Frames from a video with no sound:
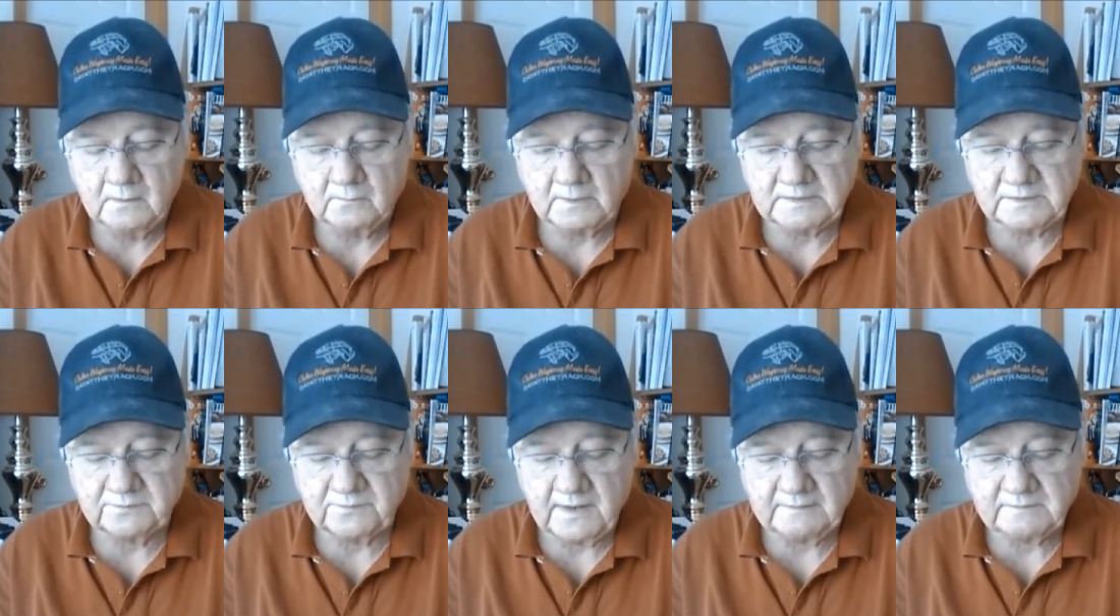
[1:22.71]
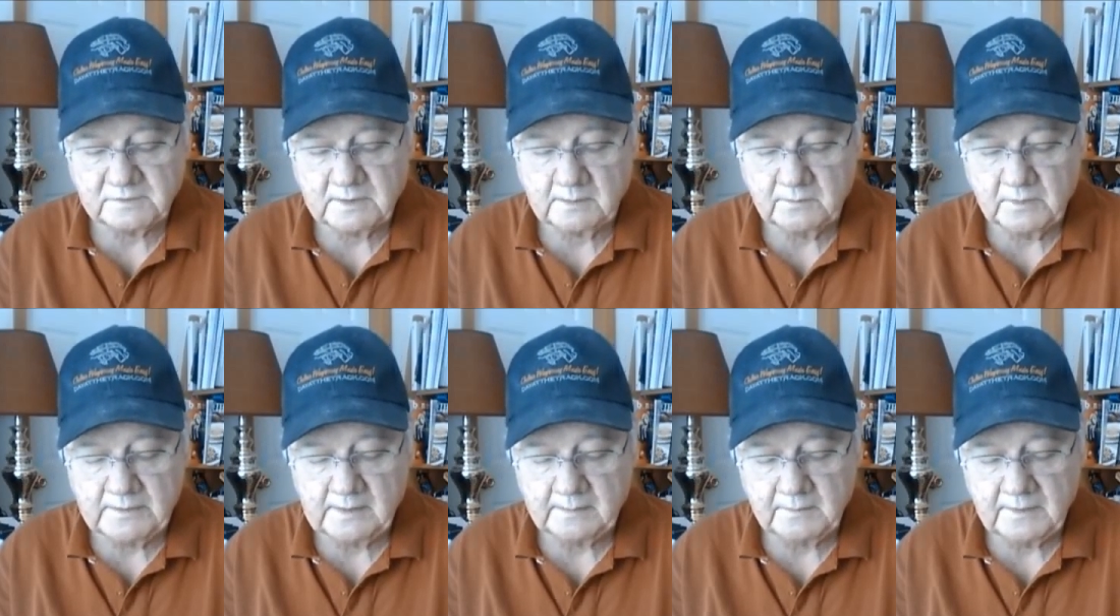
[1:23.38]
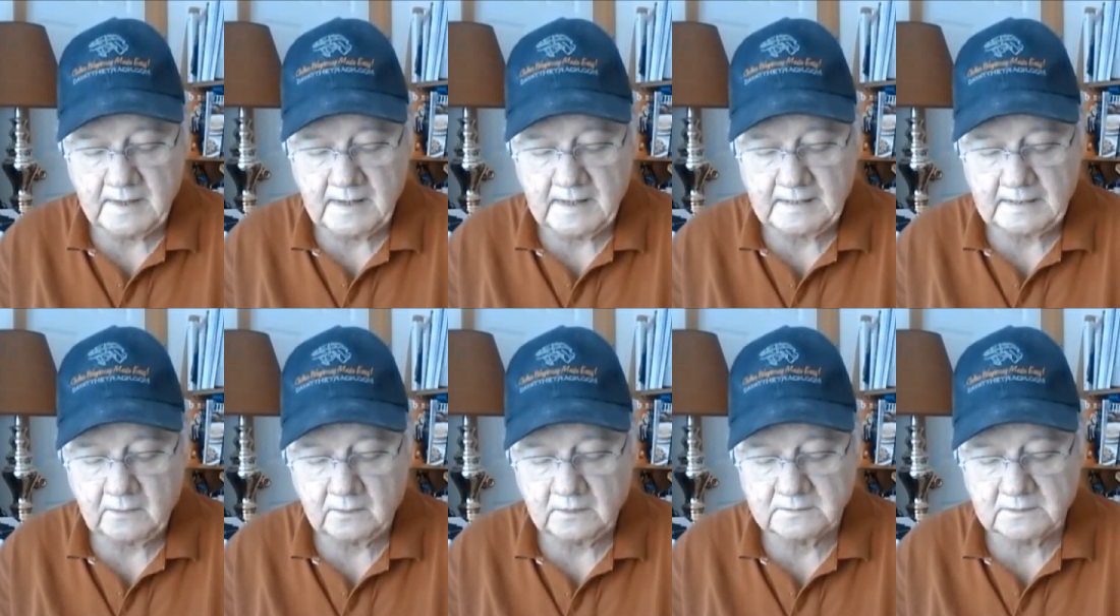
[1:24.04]
Race 5 summary, number 9,
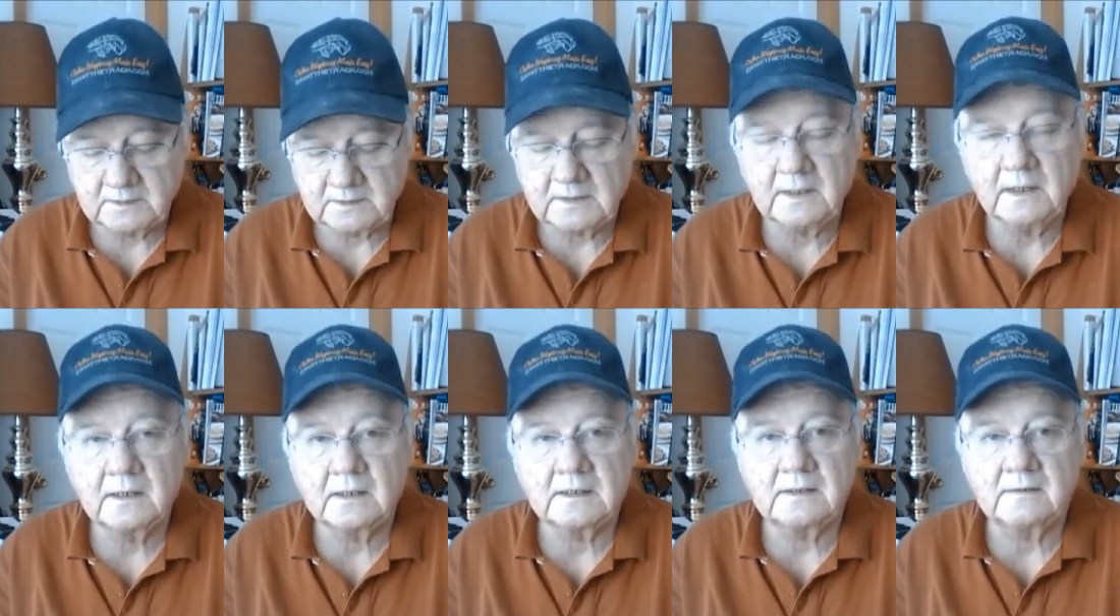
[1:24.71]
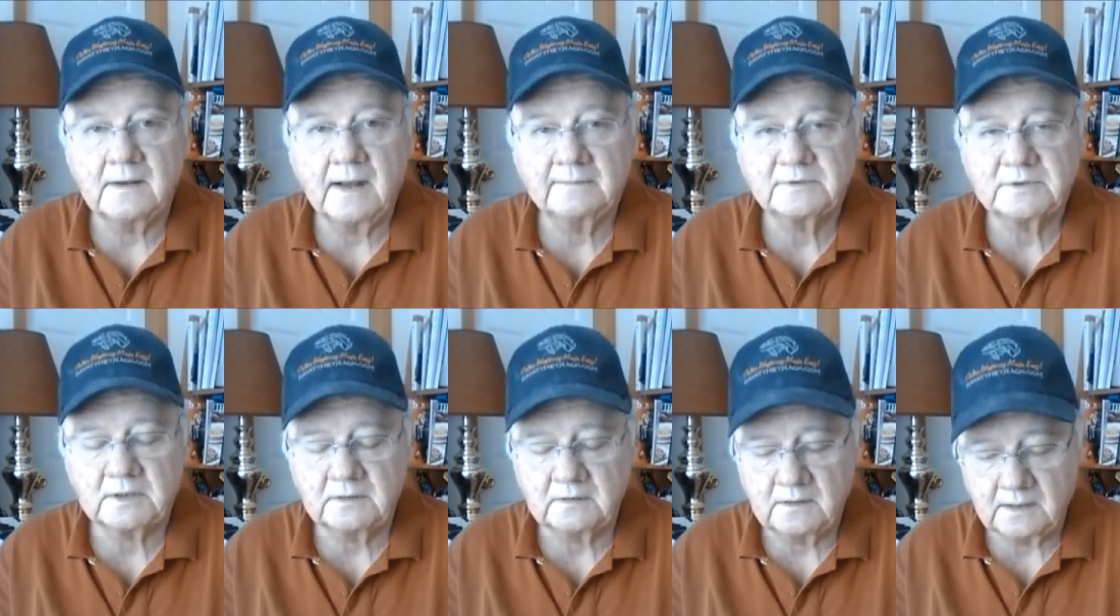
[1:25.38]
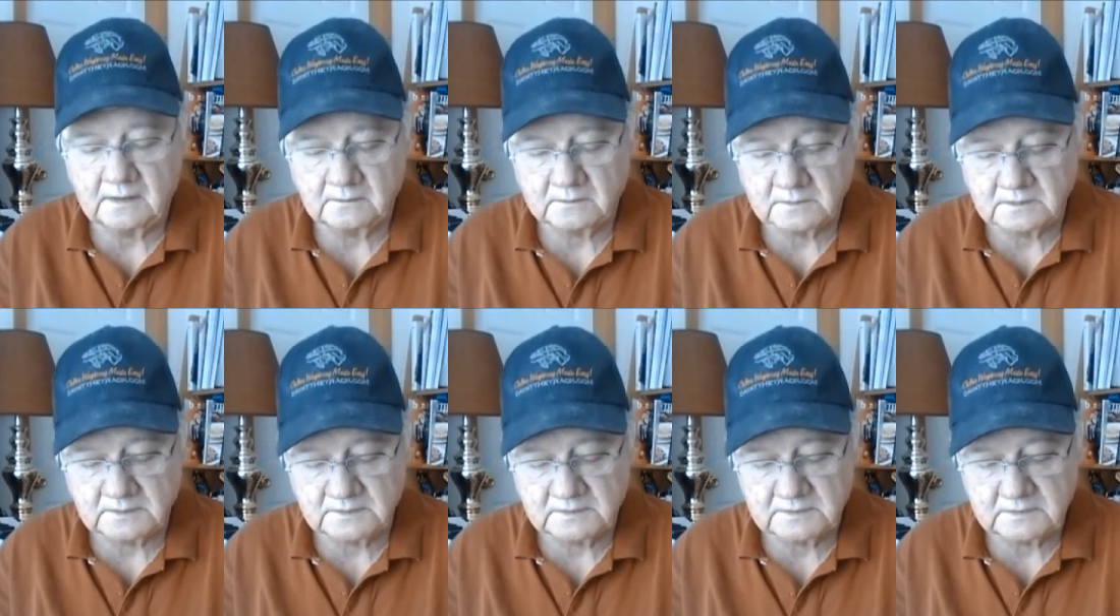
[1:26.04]
Halton Gully, tops the contenders
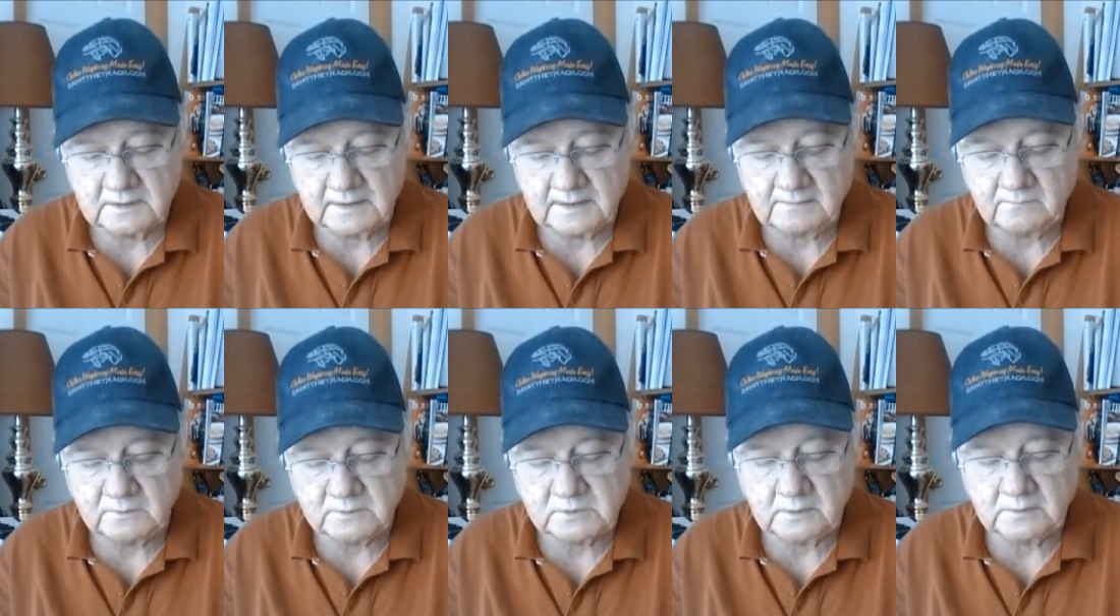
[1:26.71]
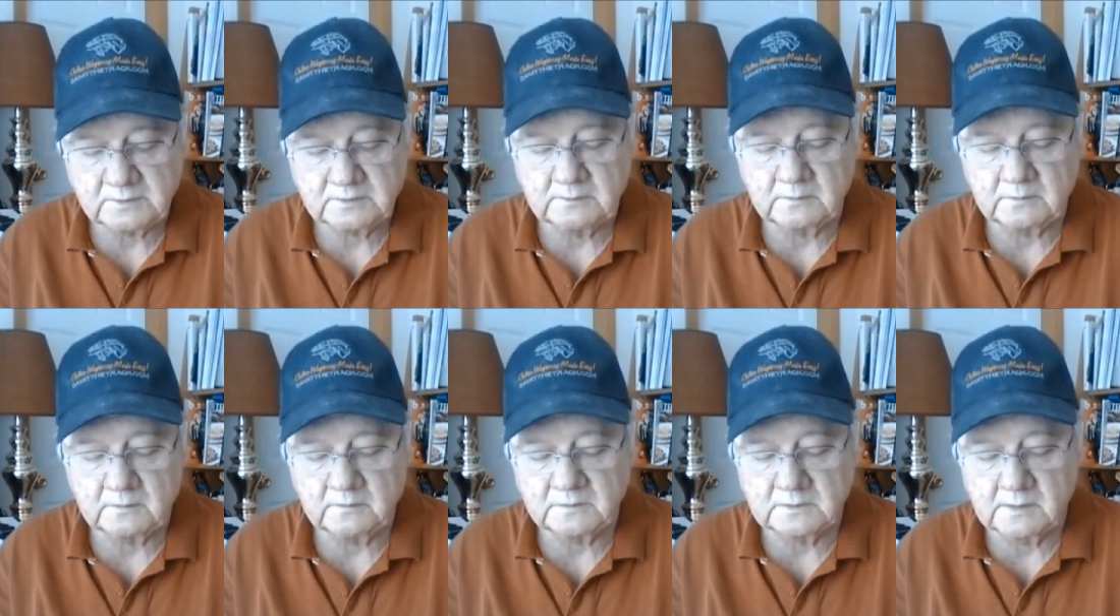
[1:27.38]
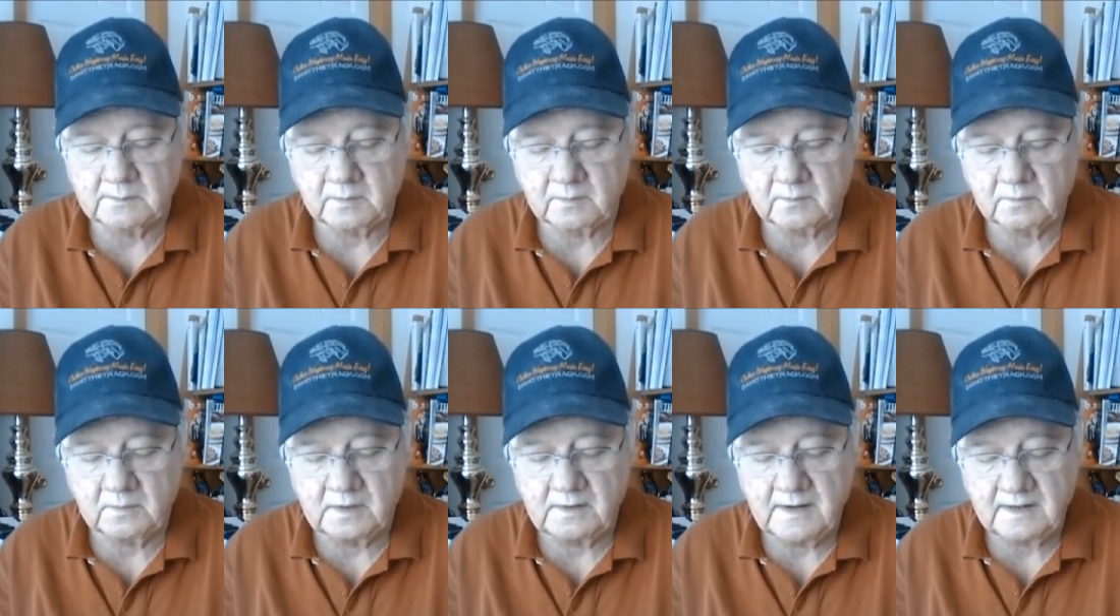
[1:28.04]
list tonight, which also includes number
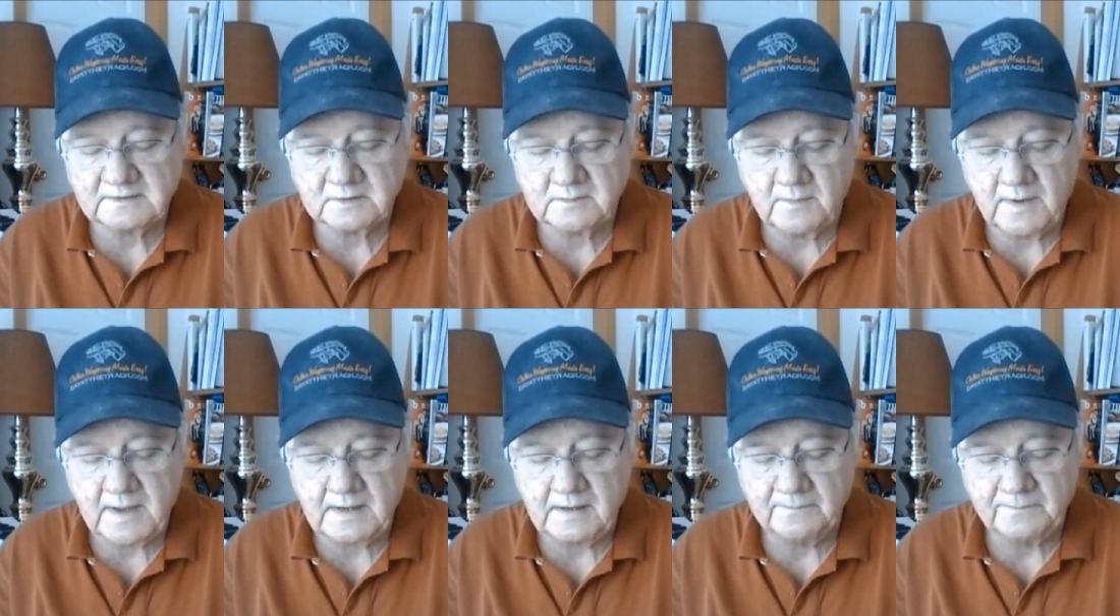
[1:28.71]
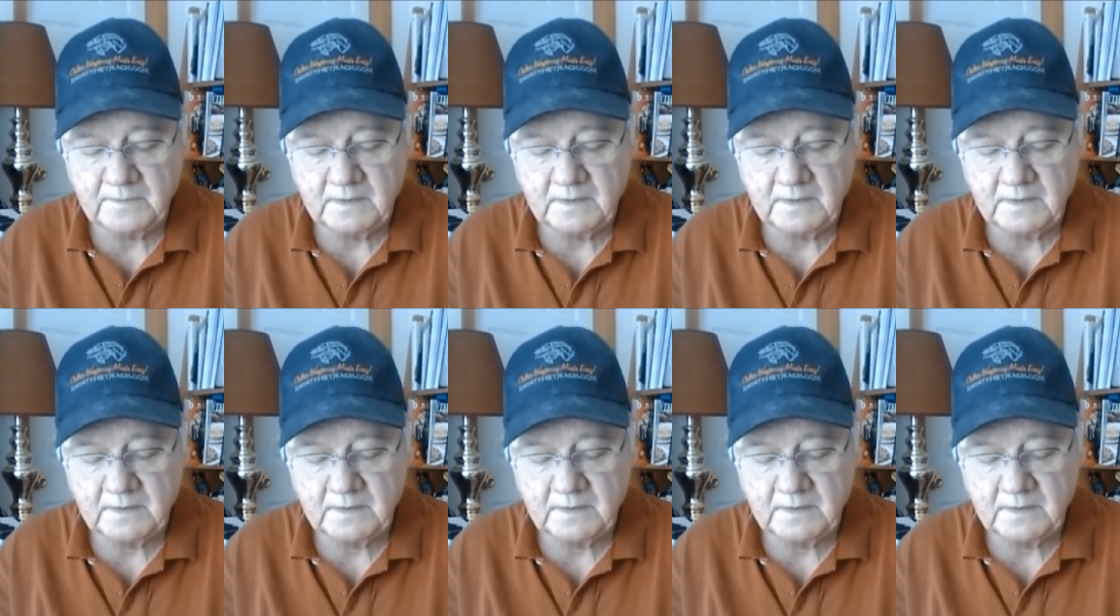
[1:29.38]
3, Next May,